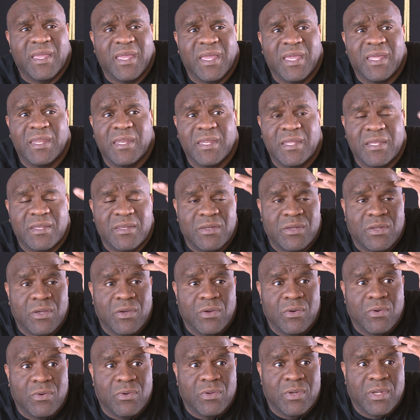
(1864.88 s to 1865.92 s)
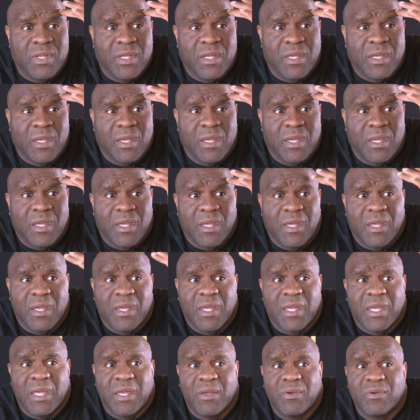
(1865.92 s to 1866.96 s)
and this dude,
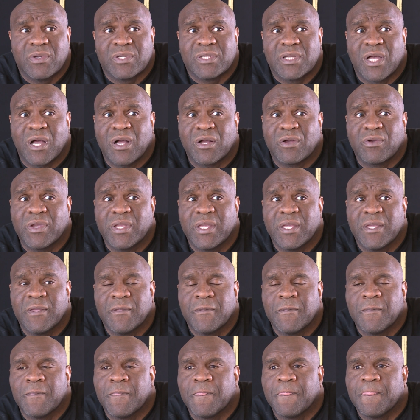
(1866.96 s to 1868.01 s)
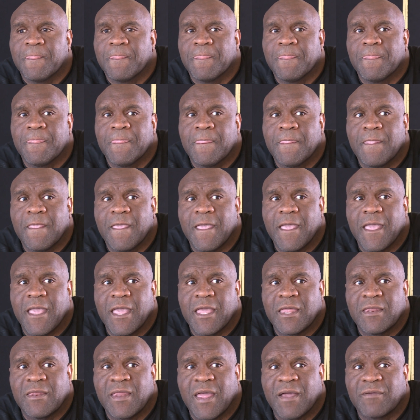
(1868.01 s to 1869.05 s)
he was hungry,
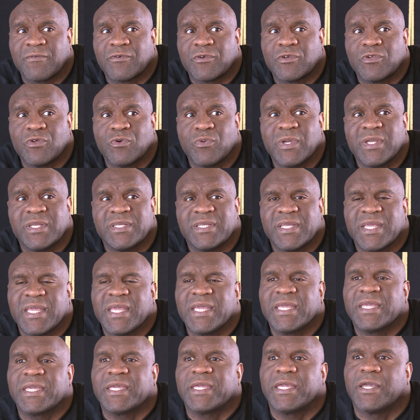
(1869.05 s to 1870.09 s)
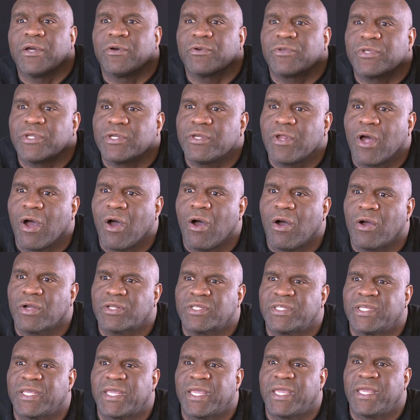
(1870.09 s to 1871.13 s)
and after 2 weeks, he killed the
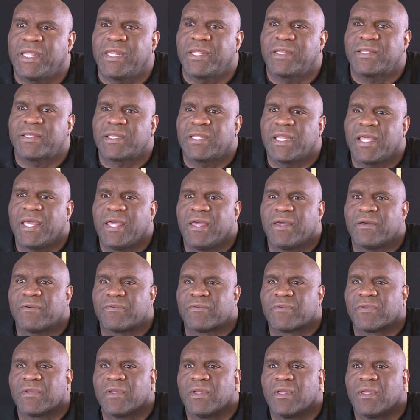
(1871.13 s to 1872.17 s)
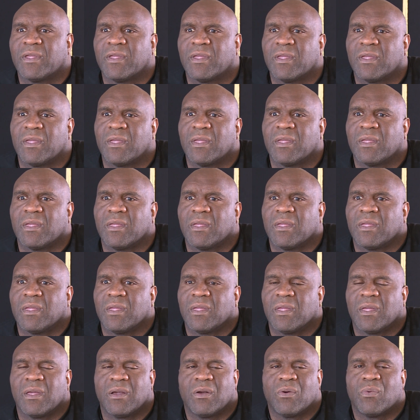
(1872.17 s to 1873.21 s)
dog to eat it to live.
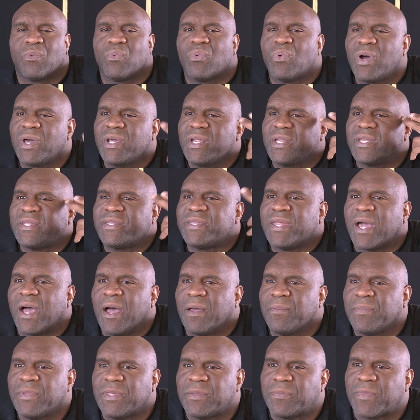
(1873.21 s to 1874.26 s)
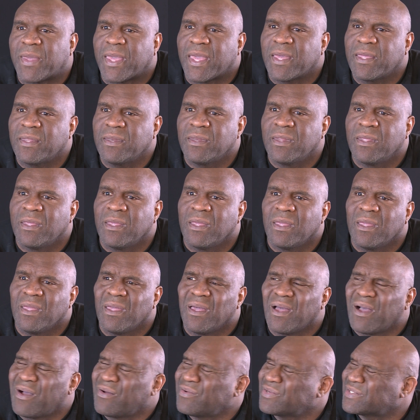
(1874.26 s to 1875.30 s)
What a dummy, man.
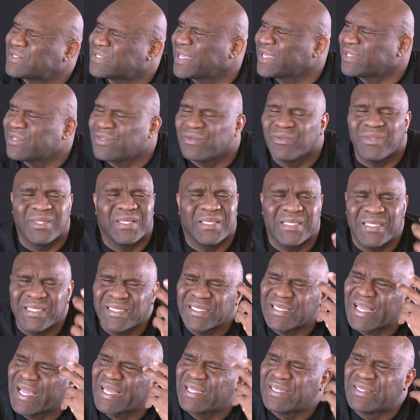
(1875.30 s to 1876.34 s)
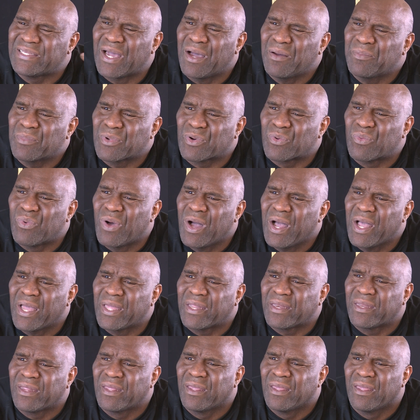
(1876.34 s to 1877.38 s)
I was like, dude, is this guy dumb or
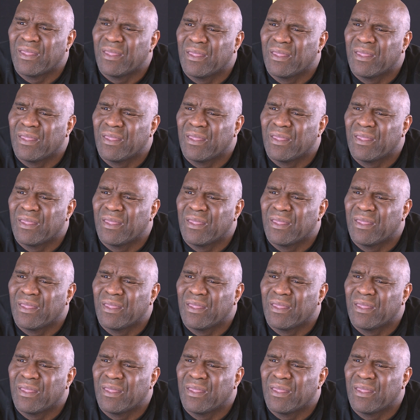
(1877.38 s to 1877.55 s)
what?